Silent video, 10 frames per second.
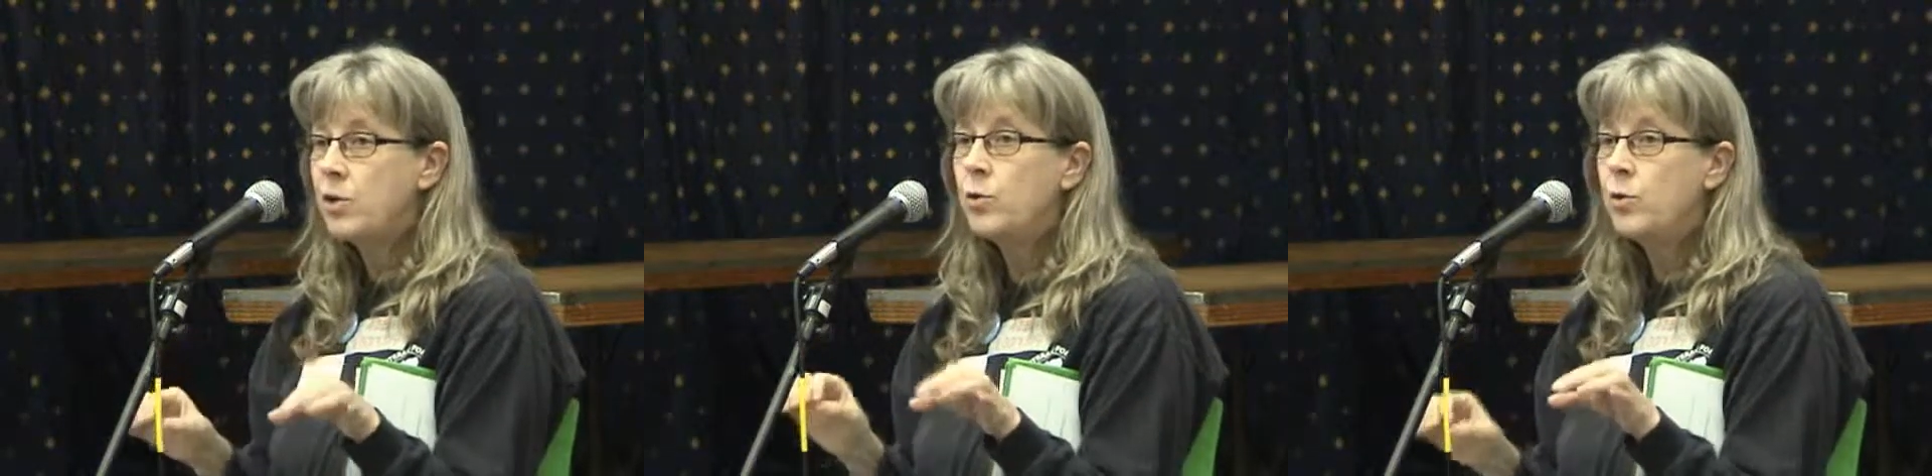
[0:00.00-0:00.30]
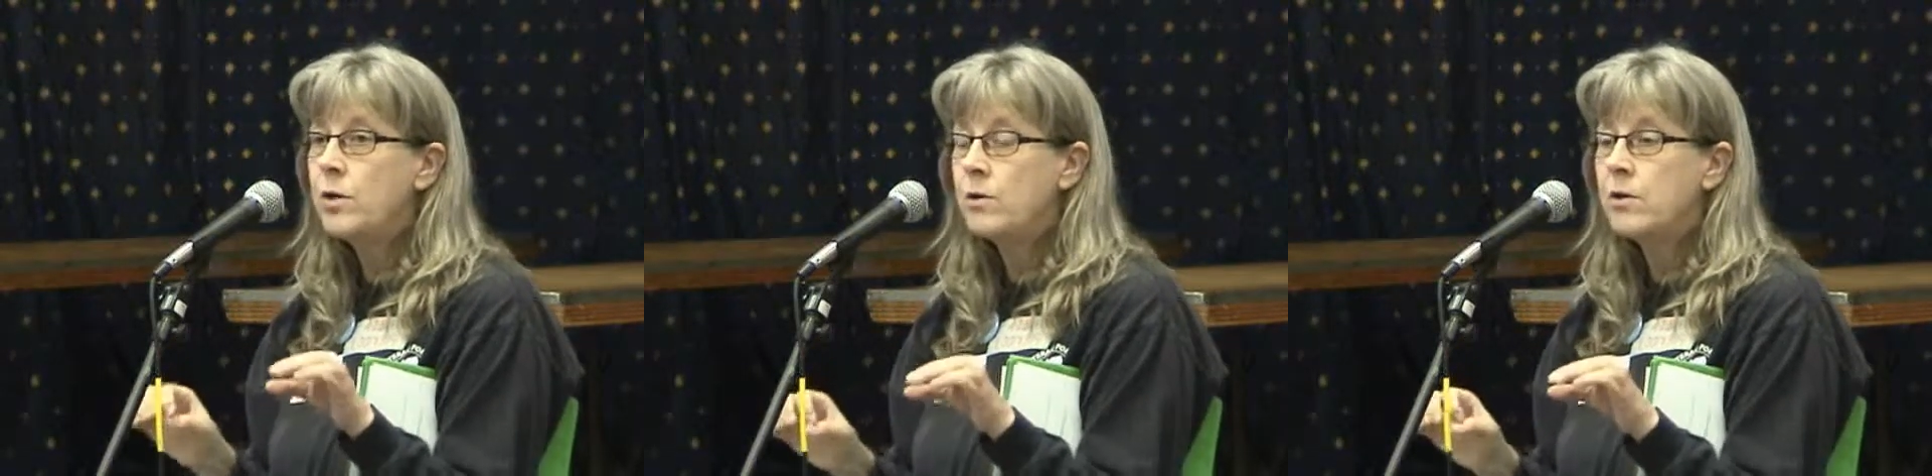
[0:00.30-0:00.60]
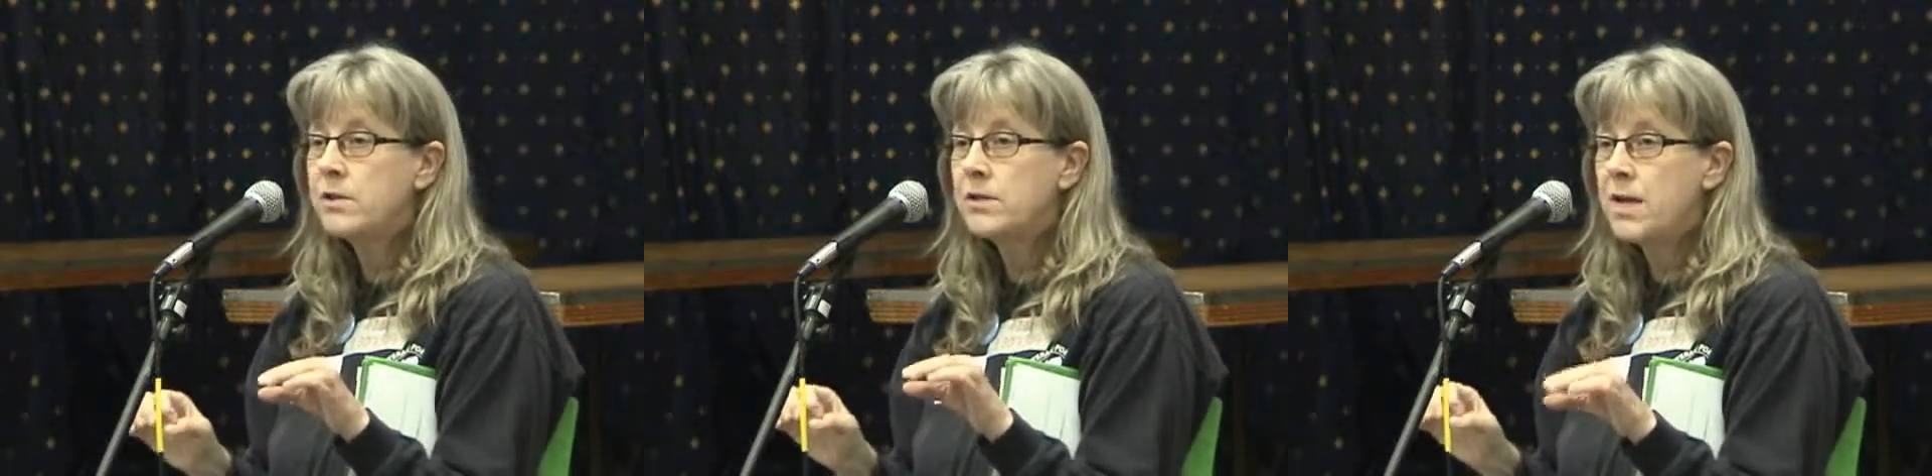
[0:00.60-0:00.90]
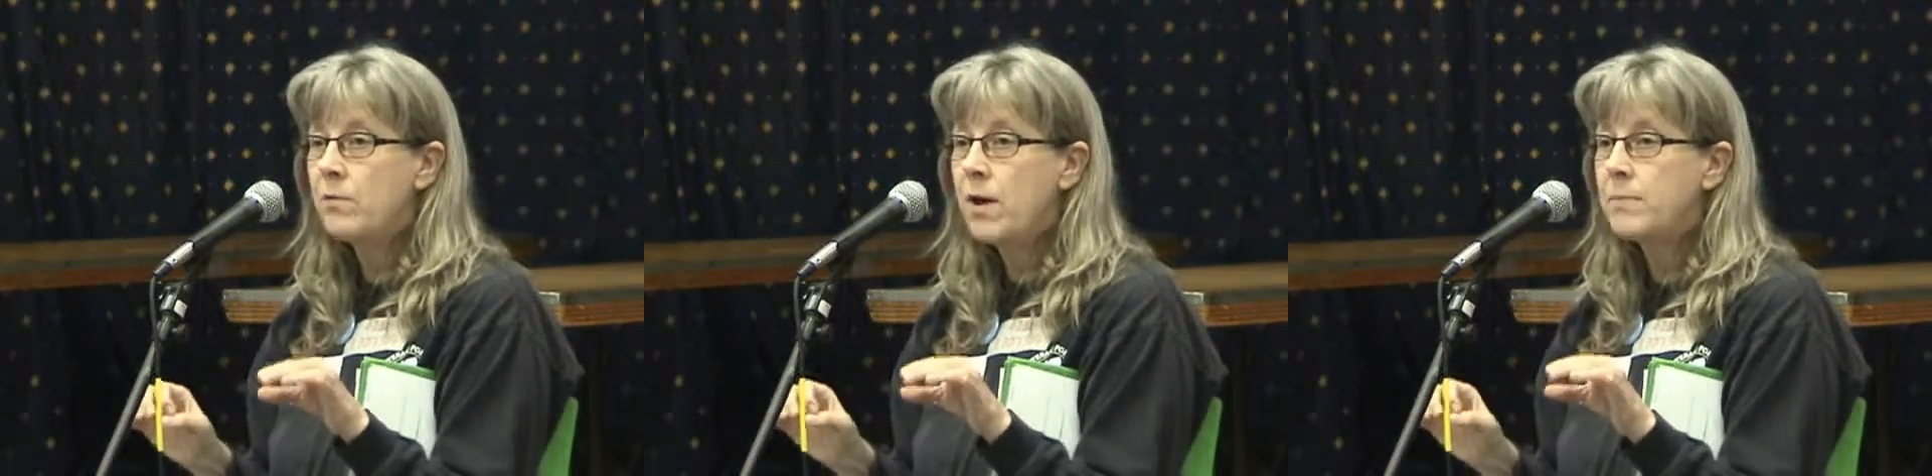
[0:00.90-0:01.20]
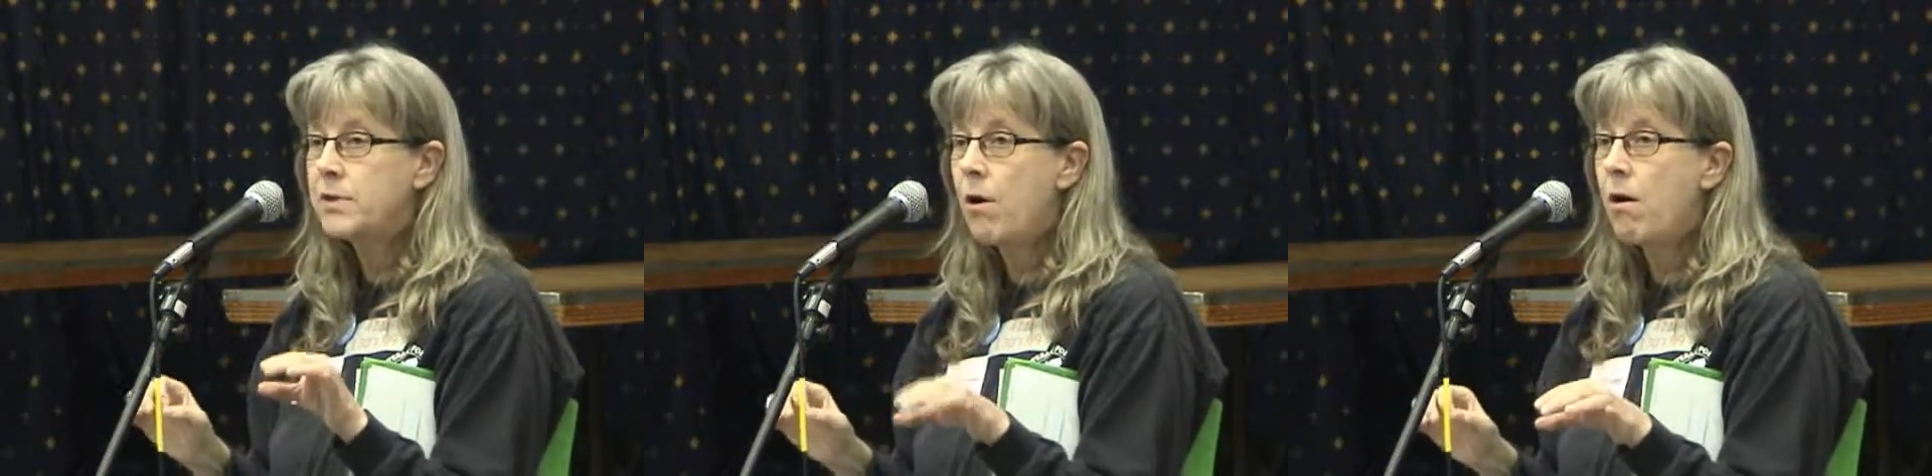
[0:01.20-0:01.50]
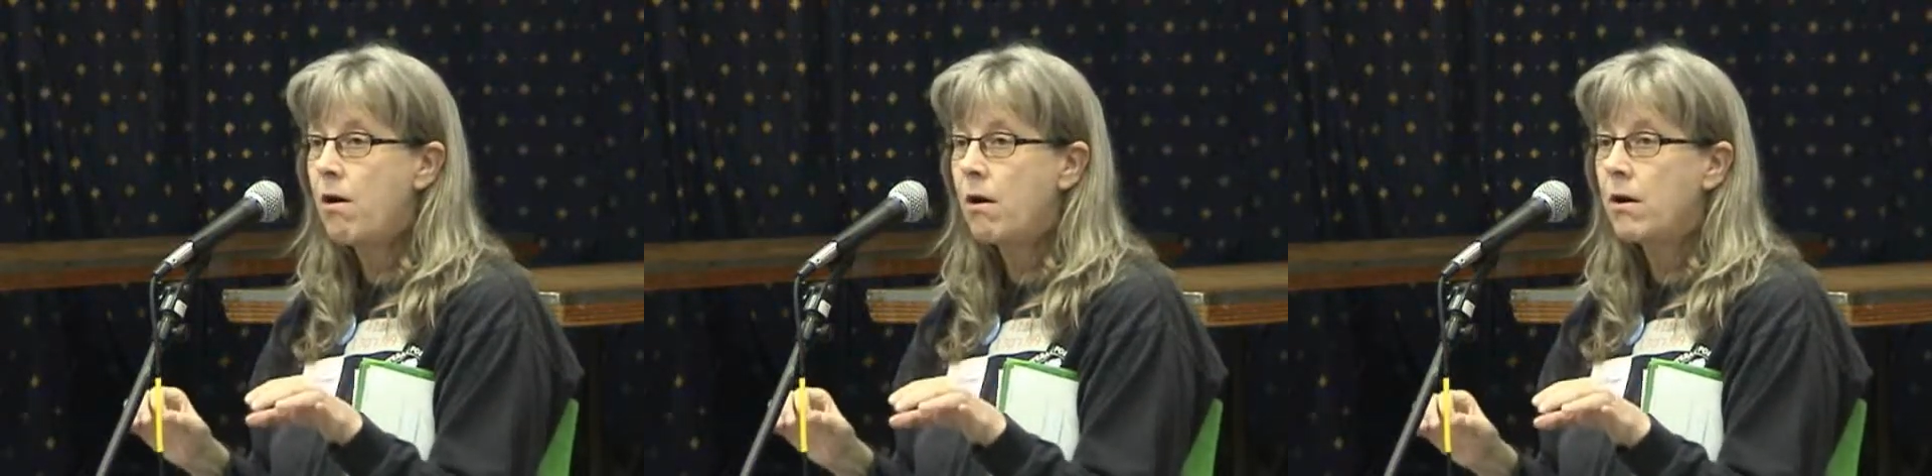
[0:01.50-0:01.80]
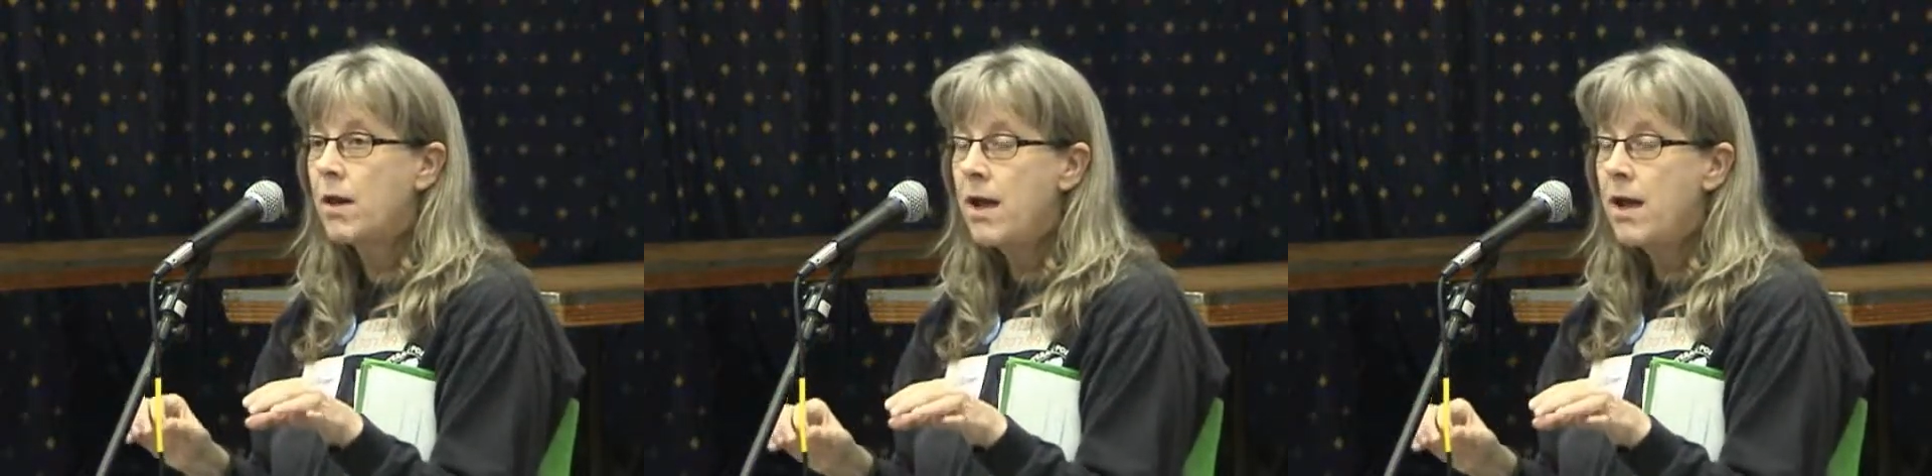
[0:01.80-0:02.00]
who your state reps are.